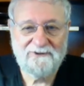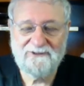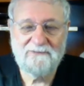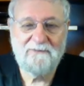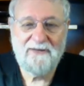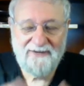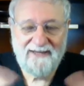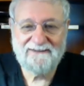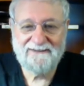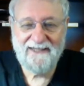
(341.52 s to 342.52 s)
or certainly by
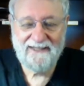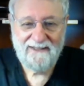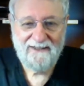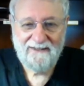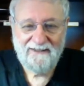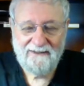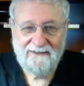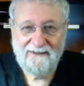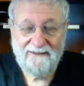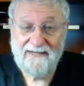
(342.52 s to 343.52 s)
the next day.
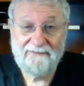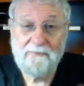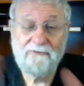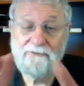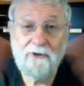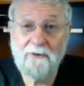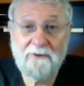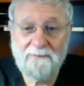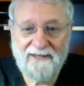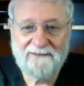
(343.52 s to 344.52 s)
Never before
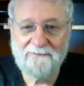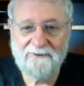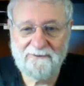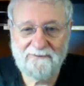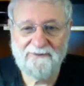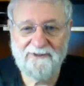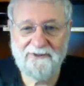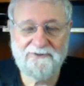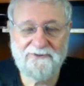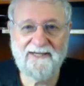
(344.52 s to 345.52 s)
was possible.
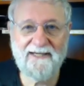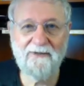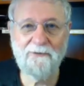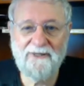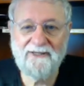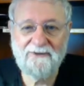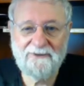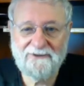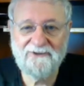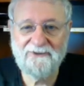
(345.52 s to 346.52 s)
It used to take a week
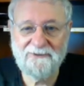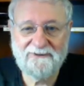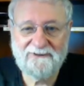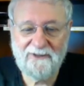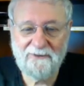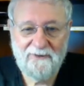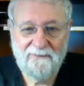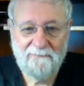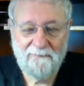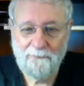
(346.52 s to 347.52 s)
or two, and so
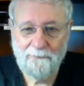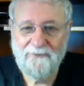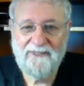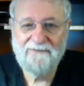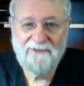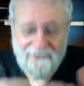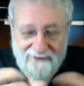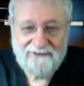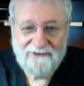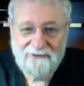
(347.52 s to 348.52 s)
we never
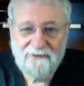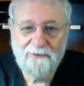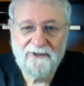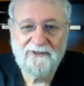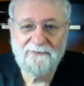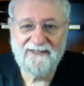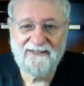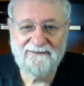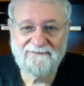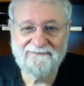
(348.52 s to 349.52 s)
did as good work. We
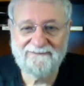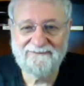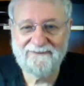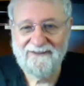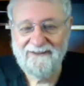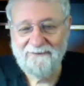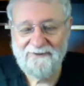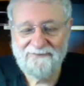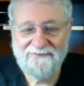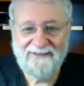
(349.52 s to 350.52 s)

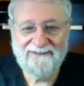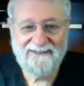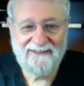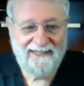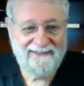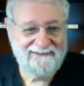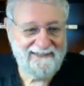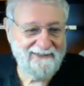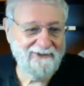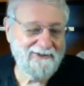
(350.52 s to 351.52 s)
basically had to
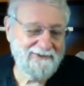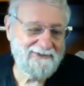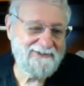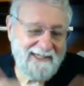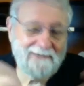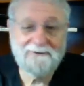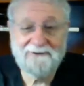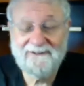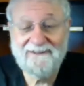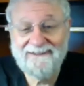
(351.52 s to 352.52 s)
say, look, the
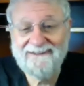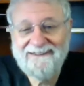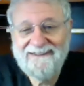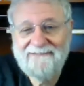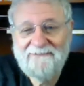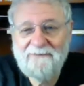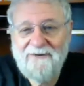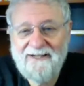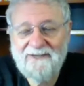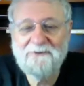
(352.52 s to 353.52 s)
schedule was coming
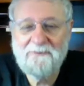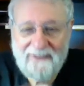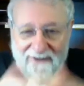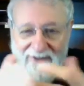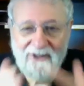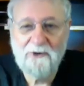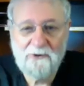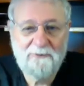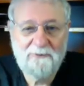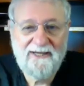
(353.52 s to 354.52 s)
upon us, we better go
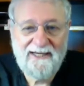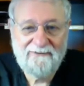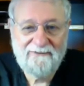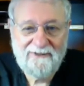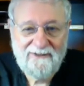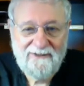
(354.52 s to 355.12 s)
with what we have.